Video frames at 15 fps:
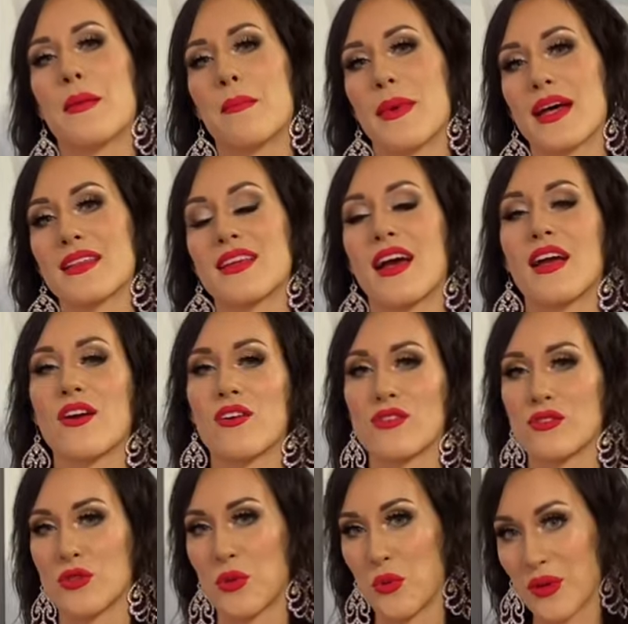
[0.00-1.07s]
but I
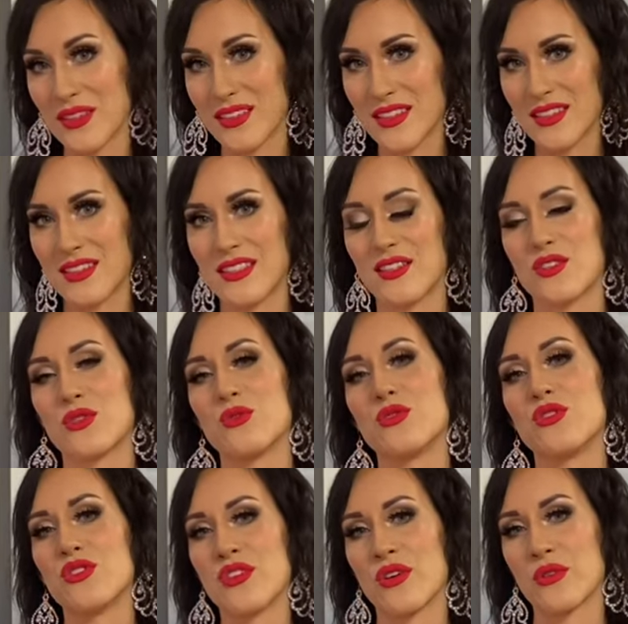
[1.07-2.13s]
also wanted it to
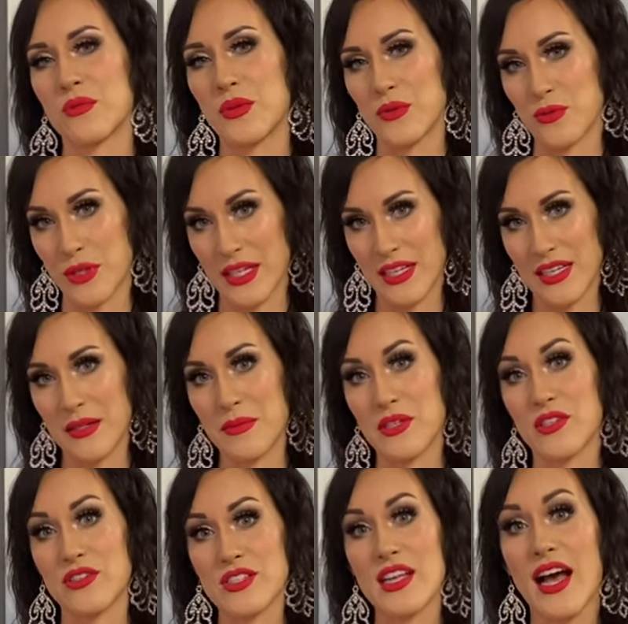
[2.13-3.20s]
not be wrinkly
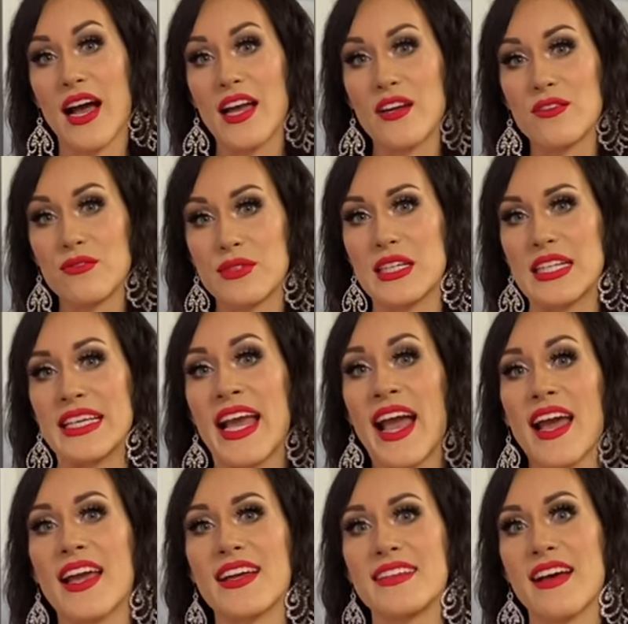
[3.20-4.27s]
because I really
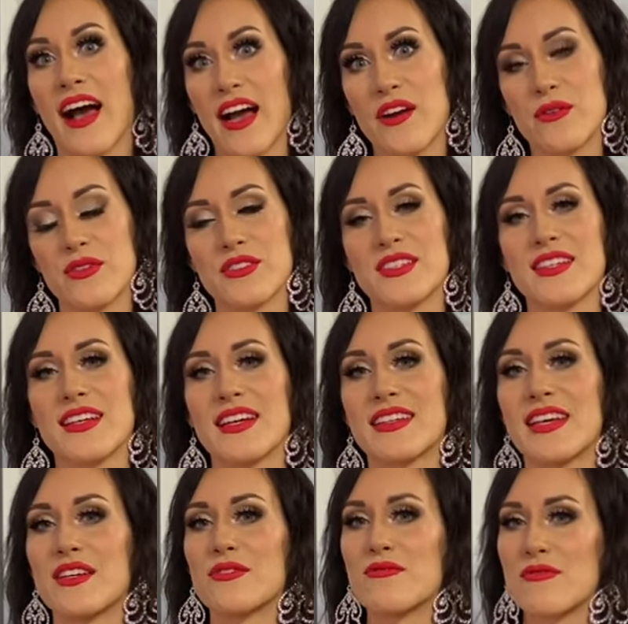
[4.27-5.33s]
hate ironing and
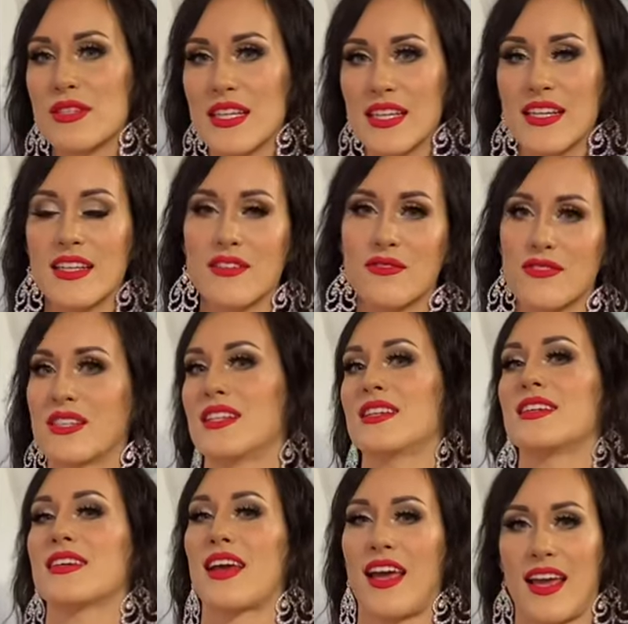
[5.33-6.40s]
I really
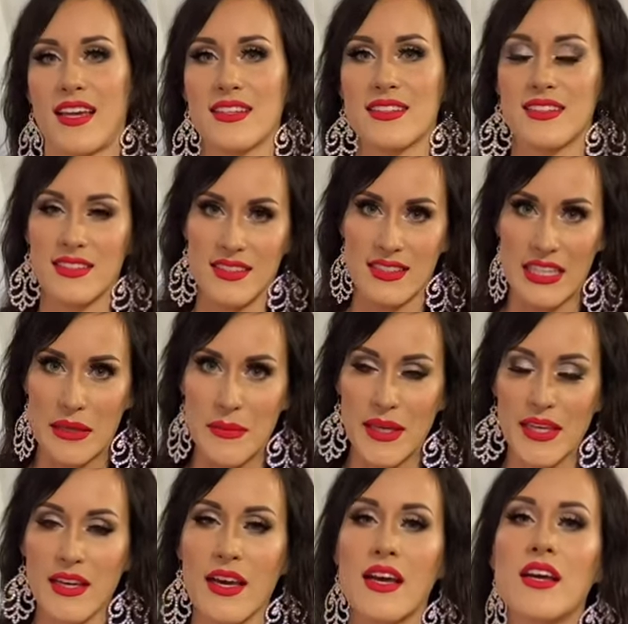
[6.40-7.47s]
really hate
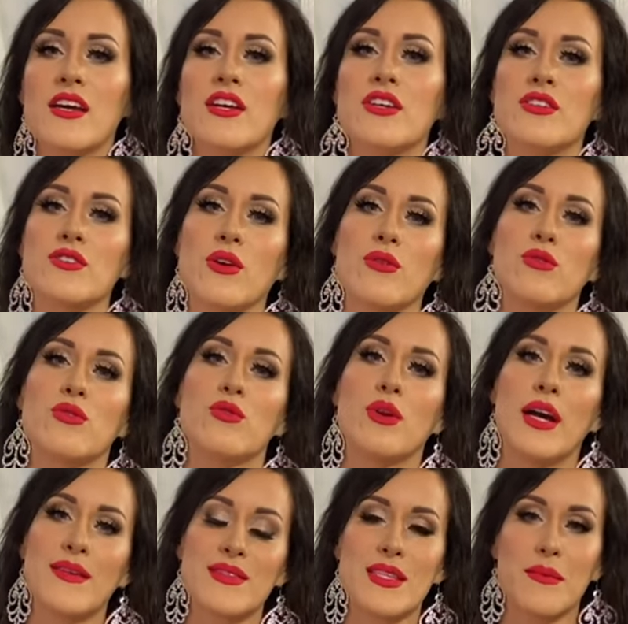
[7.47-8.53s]
steaming so to
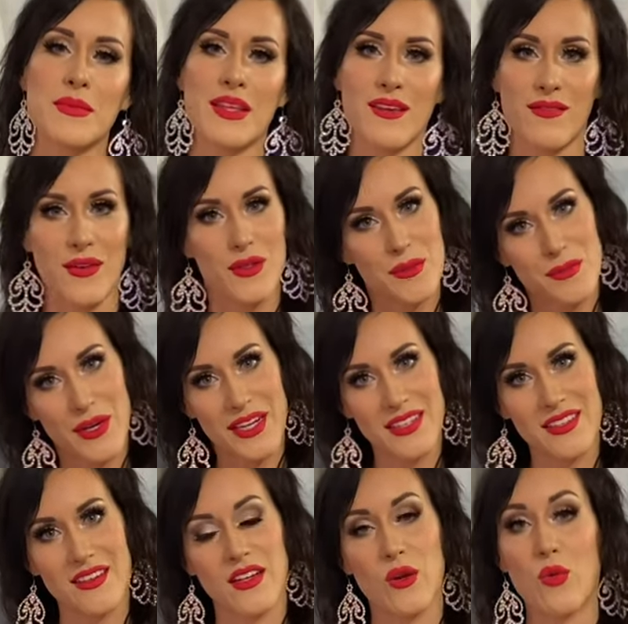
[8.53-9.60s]
have something very
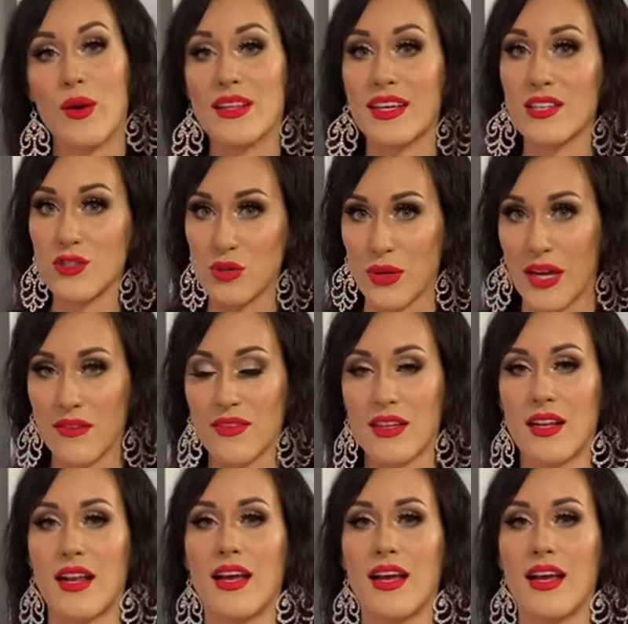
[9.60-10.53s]
practical when I travel